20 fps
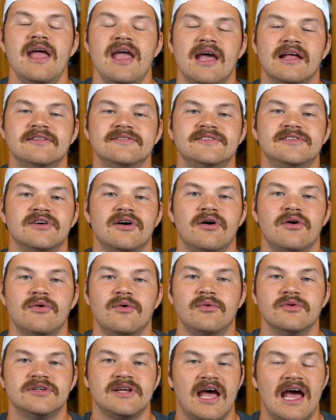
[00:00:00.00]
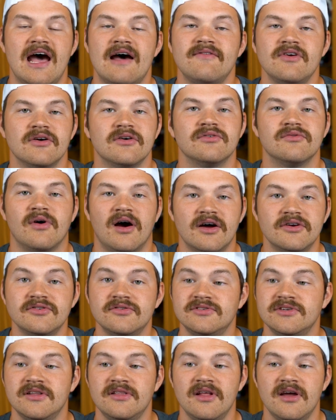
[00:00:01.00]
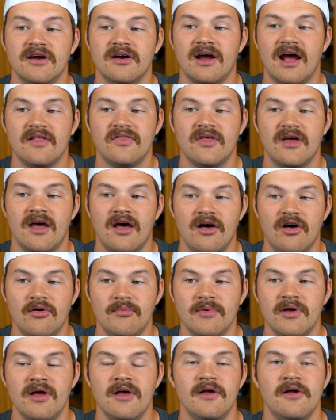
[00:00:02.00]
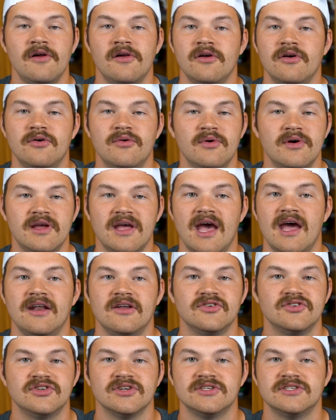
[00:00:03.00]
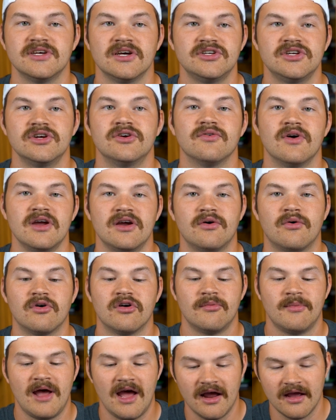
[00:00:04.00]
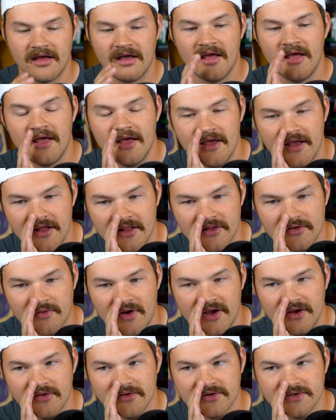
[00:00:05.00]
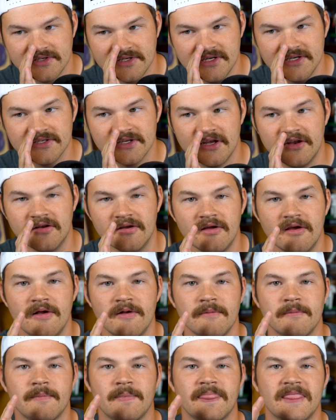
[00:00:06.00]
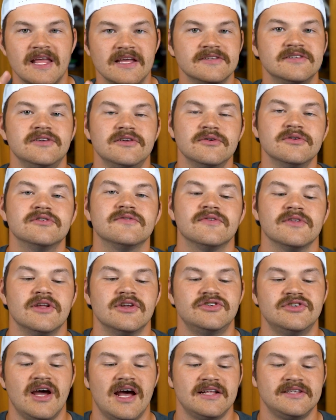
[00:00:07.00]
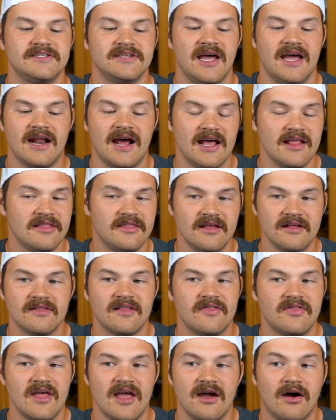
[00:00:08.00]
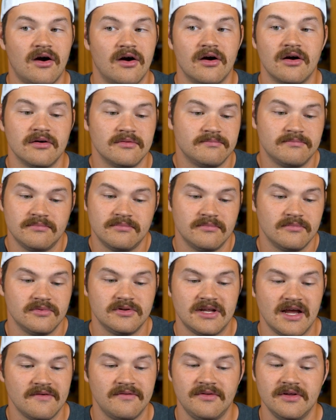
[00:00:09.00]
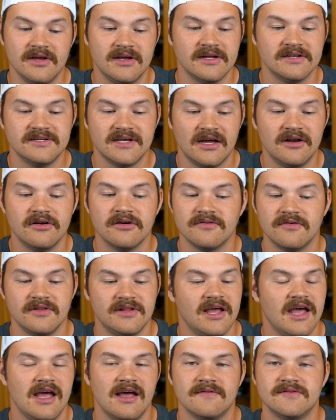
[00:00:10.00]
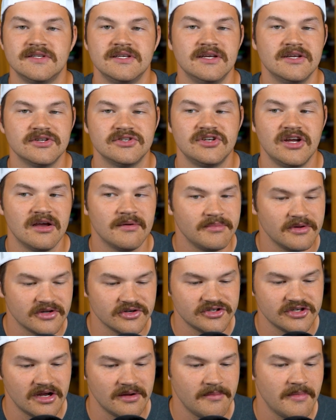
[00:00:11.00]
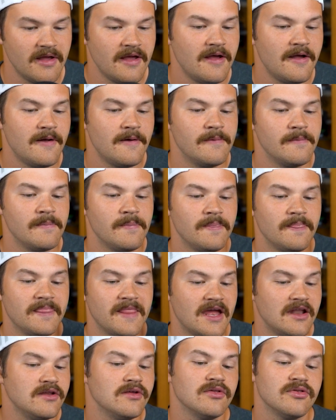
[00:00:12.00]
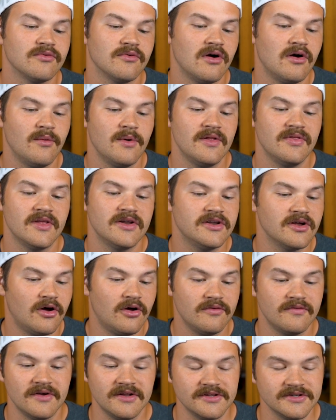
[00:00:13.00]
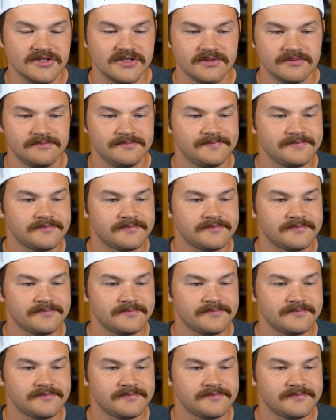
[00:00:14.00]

And so to have Aaron Rodgers in there at the helm, who again is just such a great quarterback in the regular season, is huge for the Jets. And I think that they are definitely a contender for the AFC's championship. Then you throw in the Dolphins,